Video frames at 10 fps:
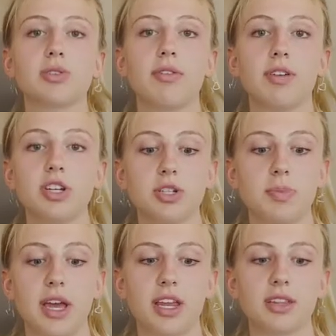so I finished
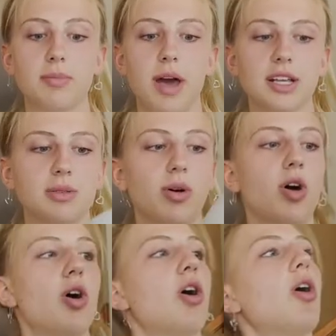painting the
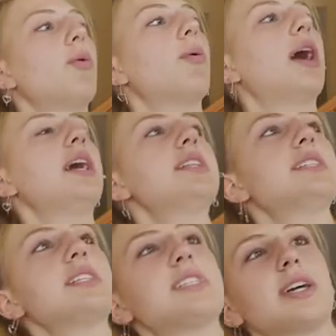basketball all white.
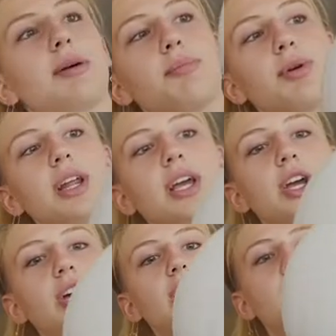It's looking pretty
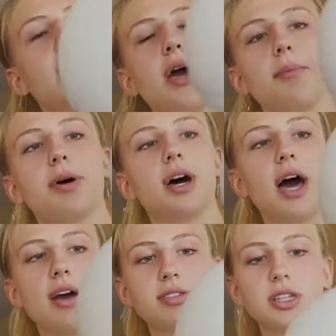good. But
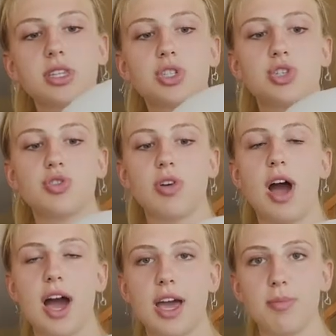I have to let this
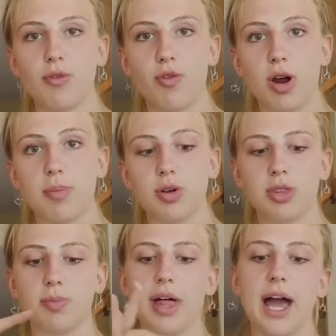dry before I put the
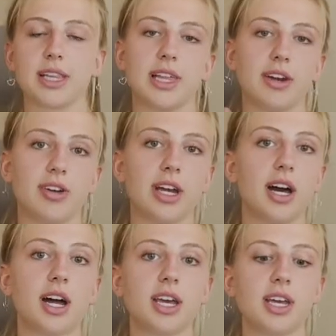black lettering
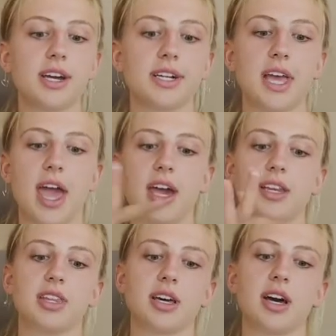on it
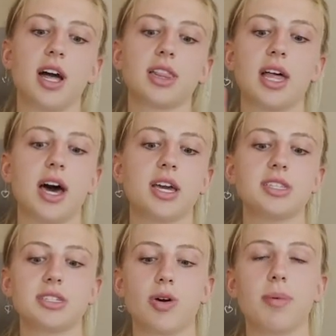and the line.
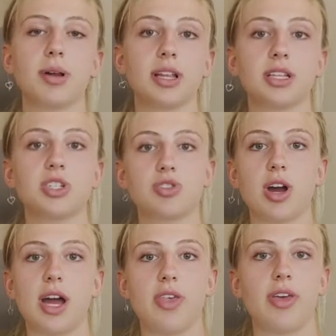So I'm gonna let this
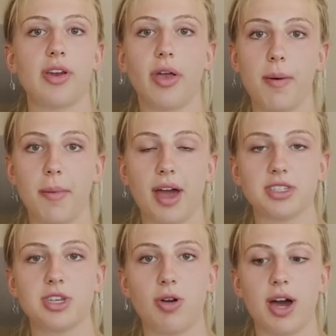dry and then come back
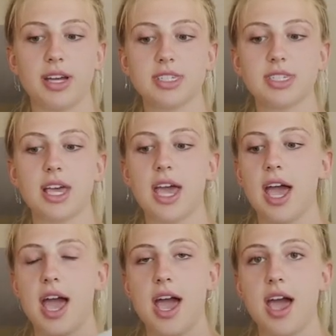to you guys
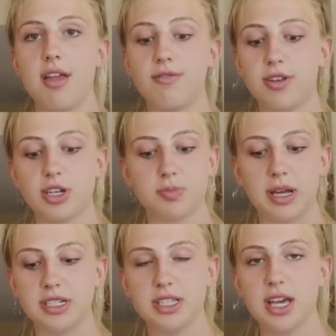and finish
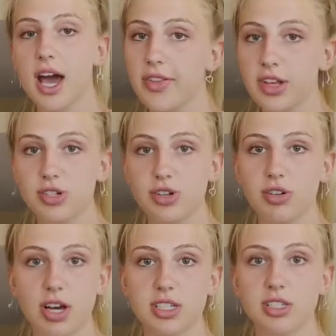painting that, and then show you
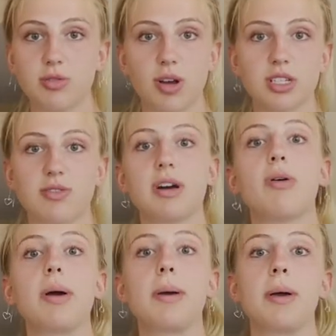guys the rest of how
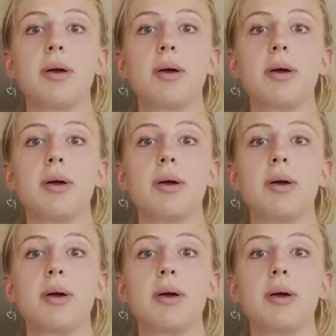I